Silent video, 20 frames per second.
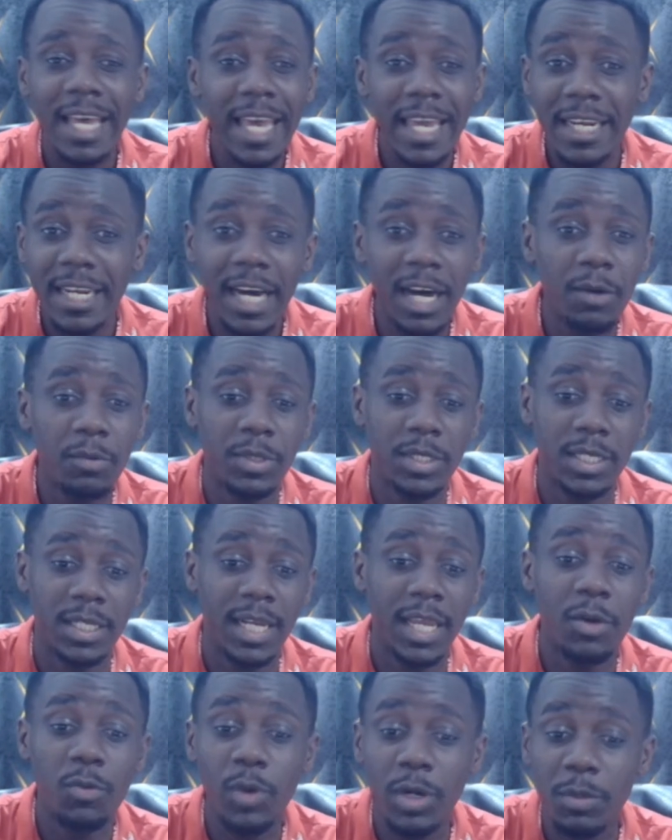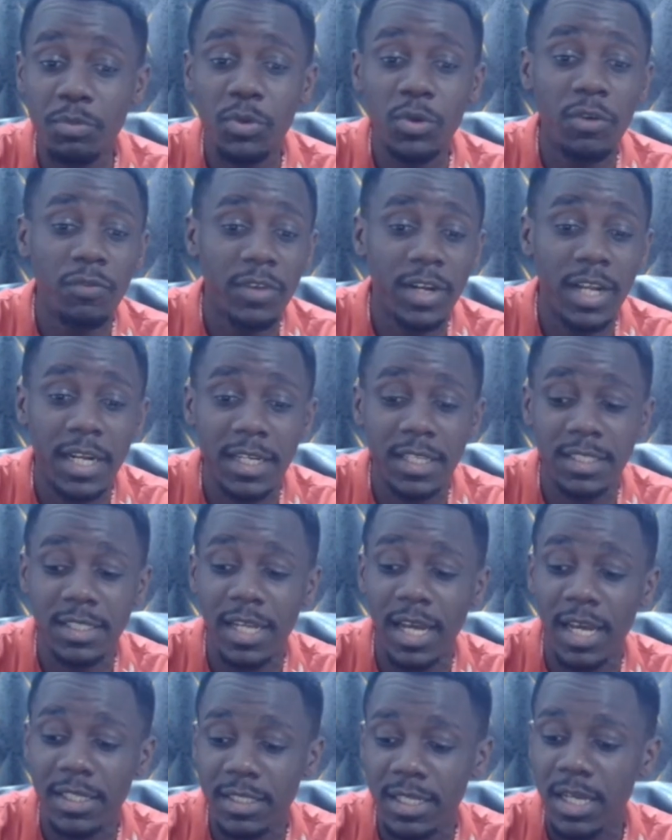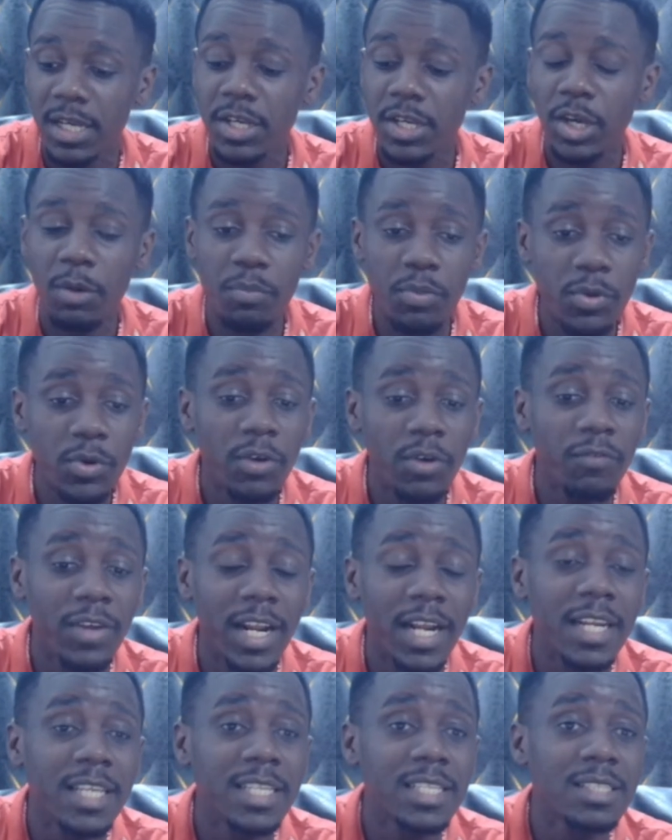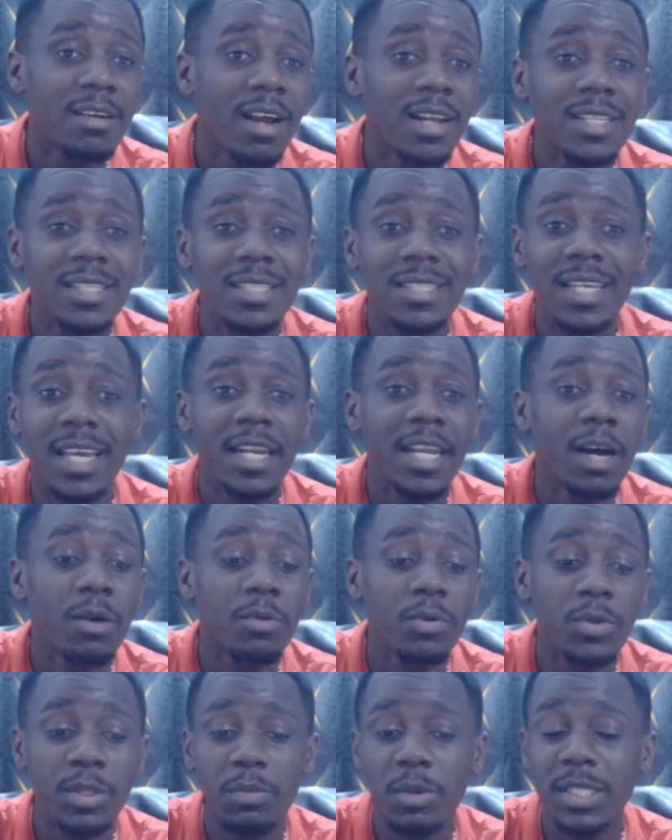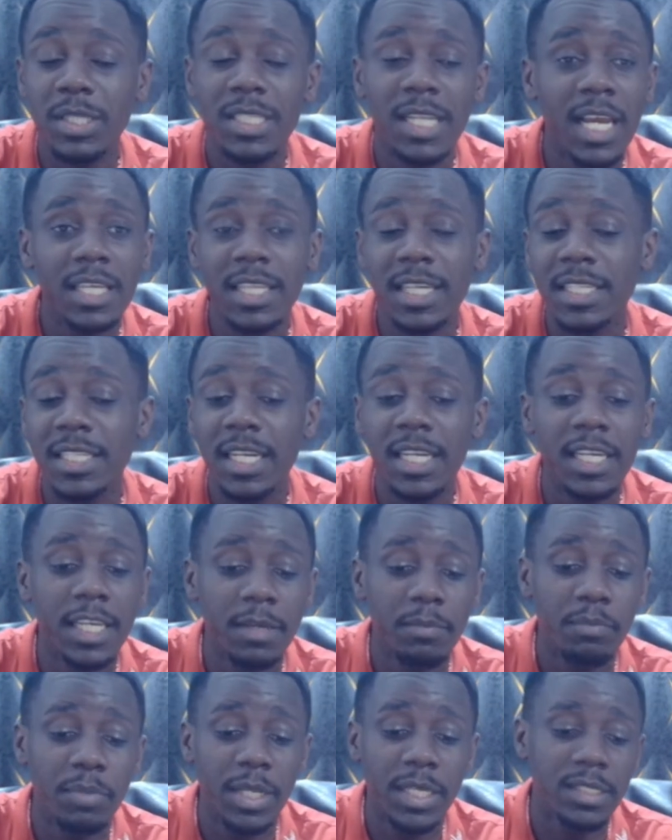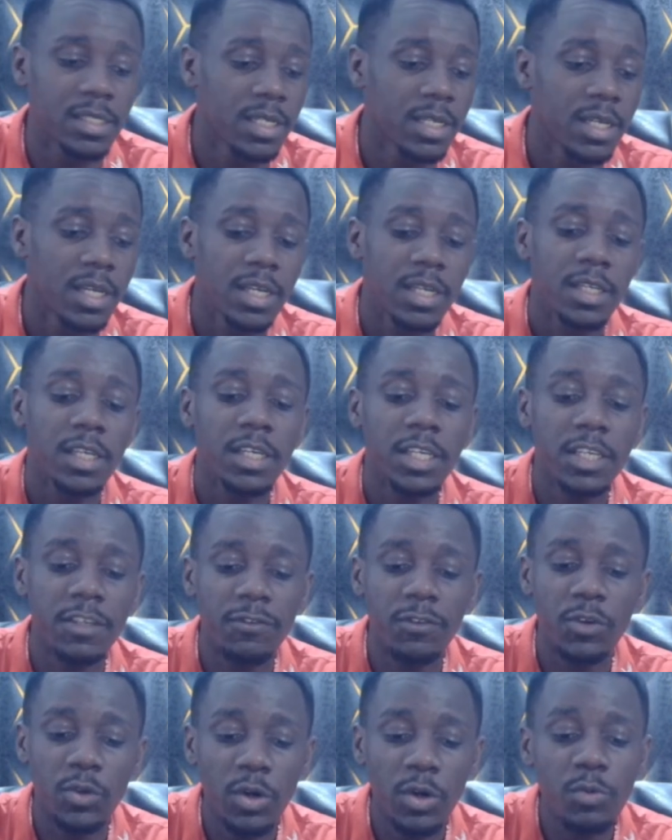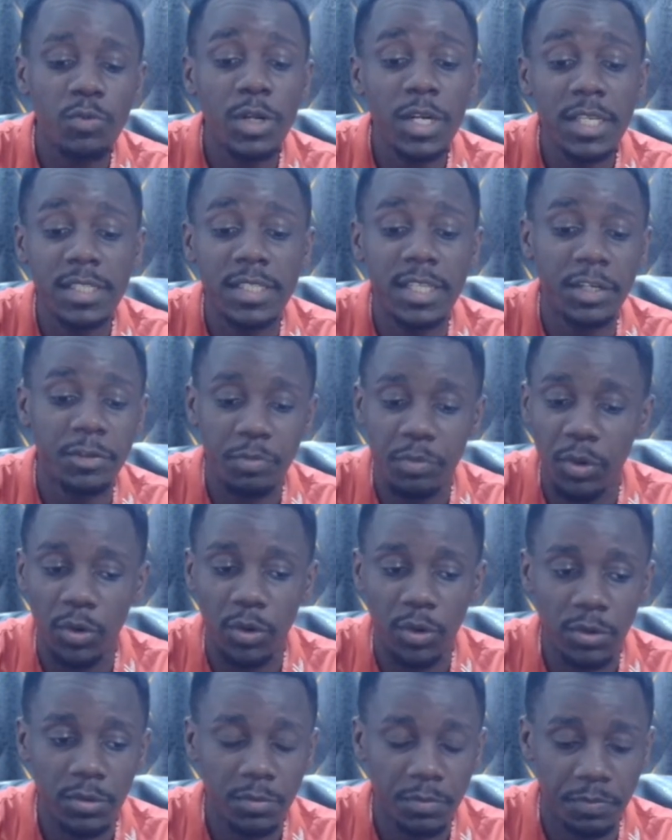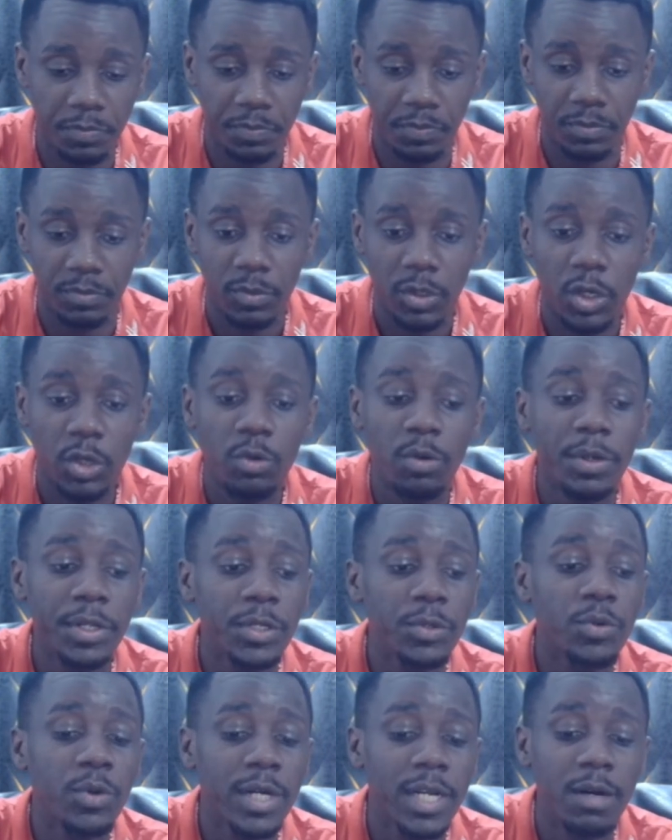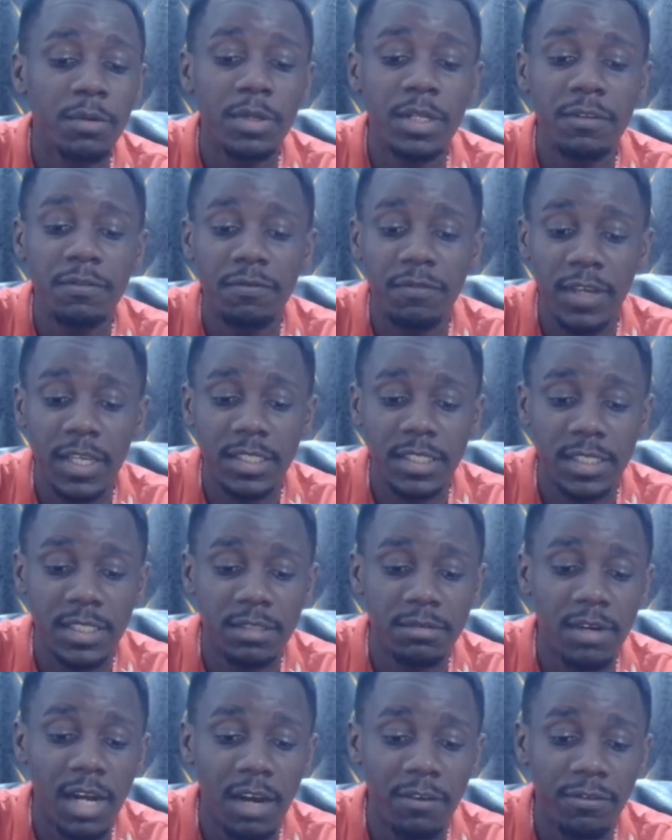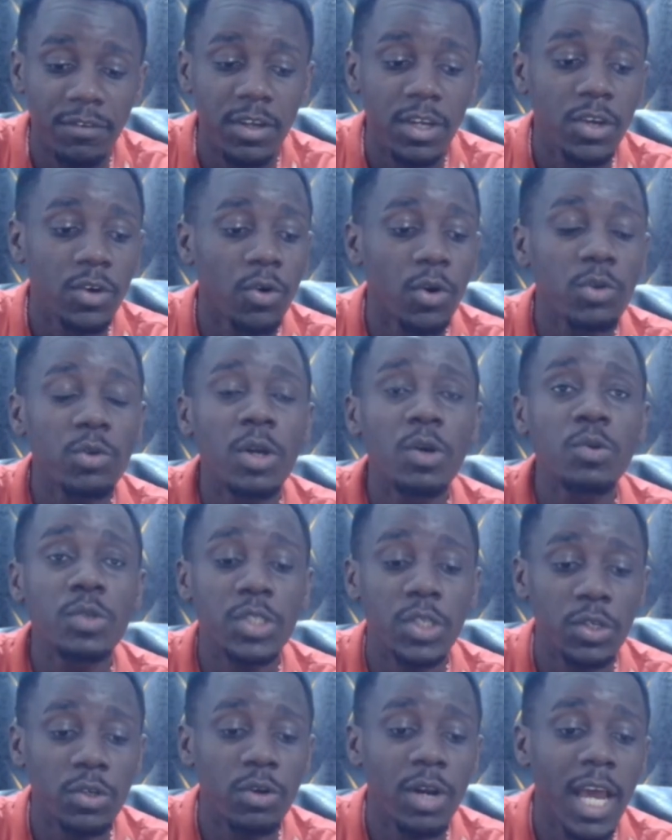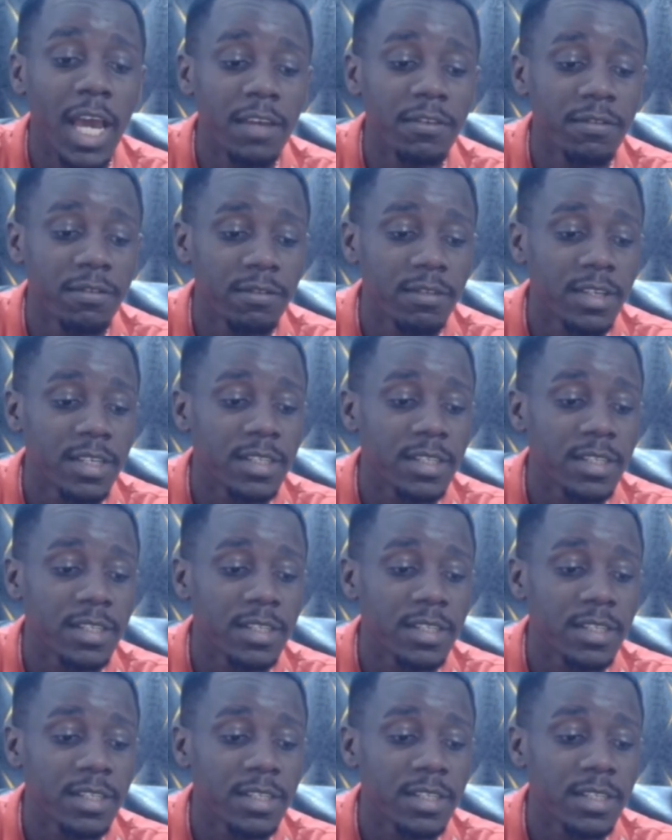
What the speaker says: anyhowly, like what Bruno Fernandes does. Bruno Fernandes runs anyhowly. It's like they're telling him, please, if you don't release that ball, you're already going to really face it rough, or you're losing your life.